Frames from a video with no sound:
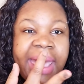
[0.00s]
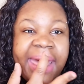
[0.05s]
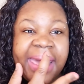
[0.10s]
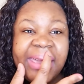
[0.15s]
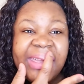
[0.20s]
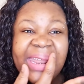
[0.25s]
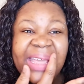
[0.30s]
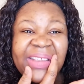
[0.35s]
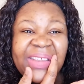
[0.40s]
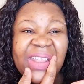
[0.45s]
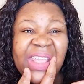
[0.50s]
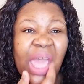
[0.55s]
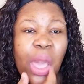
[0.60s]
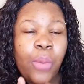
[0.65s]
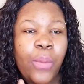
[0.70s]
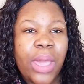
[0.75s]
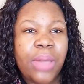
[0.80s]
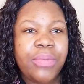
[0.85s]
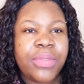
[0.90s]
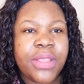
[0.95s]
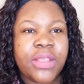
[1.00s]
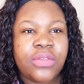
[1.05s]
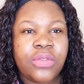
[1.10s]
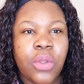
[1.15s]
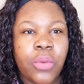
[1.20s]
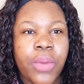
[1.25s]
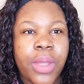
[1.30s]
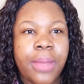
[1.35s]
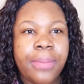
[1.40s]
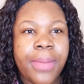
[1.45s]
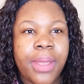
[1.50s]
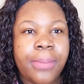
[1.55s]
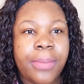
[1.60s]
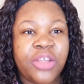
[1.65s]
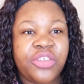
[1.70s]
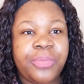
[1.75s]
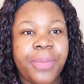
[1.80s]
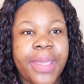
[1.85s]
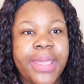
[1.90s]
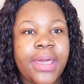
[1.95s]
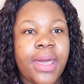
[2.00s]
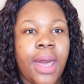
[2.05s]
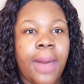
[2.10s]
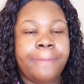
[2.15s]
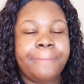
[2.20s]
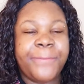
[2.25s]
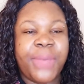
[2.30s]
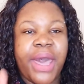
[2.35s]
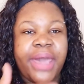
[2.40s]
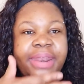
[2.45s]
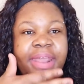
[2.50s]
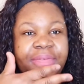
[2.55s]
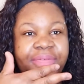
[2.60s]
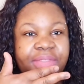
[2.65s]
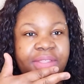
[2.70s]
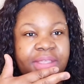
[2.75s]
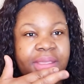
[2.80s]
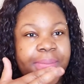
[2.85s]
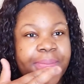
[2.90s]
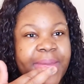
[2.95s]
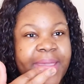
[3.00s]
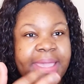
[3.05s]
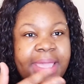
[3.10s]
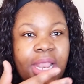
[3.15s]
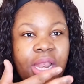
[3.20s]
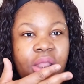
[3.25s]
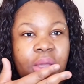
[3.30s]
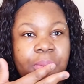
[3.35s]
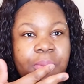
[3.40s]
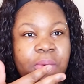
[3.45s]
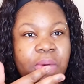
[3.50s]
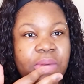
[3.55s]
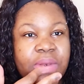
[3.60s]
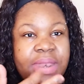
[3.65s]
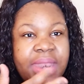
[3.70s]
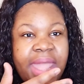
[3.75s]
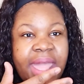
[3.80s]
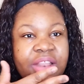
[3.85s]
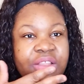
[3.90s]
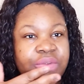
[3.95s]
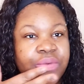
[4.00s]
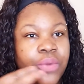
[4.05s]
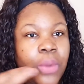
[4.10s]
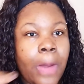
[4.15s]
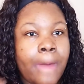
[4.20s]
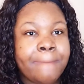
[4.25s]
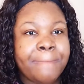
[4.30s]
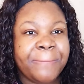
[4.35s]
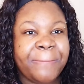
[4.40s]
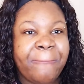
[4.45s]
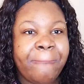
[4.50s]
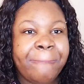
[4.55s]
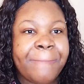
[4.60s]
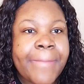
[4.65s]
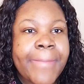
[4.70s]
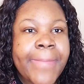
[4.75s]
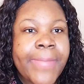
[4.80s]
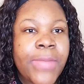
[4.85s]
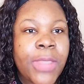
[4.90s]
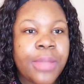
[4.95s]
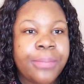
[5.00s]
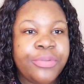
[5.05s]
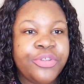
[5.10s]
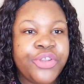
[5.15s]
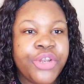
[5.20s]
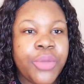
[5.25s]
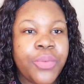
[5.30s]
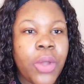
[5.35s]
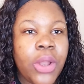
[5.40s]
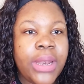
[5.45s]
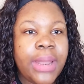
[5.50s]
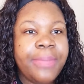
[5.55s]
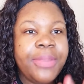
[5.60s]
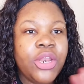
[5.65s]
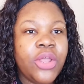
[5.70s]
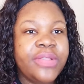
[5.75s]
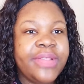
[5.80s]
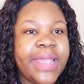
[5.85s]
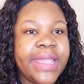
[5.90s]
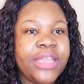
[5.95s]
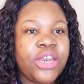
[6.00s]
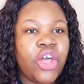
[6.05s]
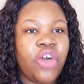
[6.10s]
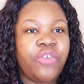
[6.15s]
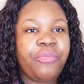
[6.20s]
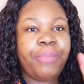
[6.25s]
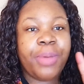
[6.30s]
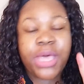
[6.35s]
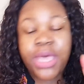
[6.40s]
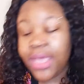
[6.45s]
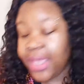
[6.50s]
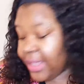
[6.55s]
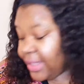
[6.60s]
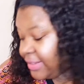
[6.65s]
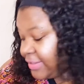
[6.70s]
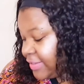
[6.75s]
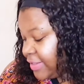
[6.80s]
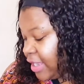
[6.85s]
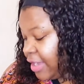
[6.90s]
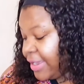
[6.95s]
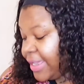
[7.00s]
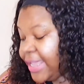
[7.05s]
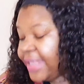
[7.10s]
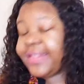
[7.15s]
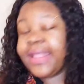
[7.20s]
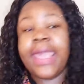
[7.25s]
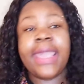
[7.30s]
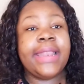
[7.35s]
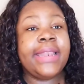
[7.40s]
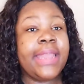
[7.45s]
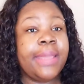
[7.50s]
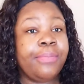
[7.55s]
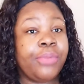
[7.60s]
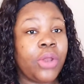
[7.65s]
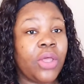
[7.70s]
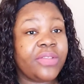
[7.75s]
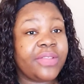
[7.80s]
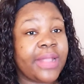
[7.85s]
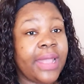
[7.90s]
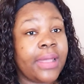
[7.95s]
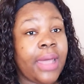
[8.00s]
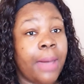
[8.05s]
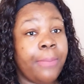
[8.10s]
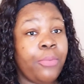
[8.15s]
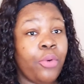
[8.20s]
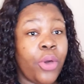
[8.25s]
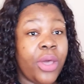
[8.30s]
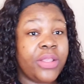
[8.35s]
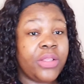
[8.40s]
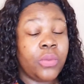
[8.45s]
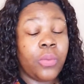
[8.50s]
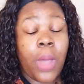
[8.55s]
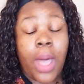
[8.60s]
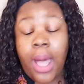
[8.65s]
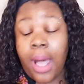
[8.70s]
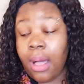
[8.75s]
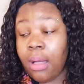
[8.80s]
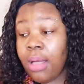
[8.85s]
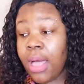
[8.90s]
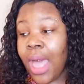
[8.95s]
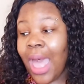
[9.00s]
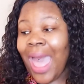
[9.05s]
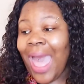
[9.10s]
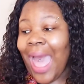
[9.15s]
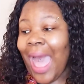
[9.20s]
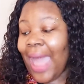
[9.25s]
I can actually get away with this not wearing much makeup, but I'd have to make it a lot more natural. But you know what? Let me not take it off because there is a lip gloss that I bought as well.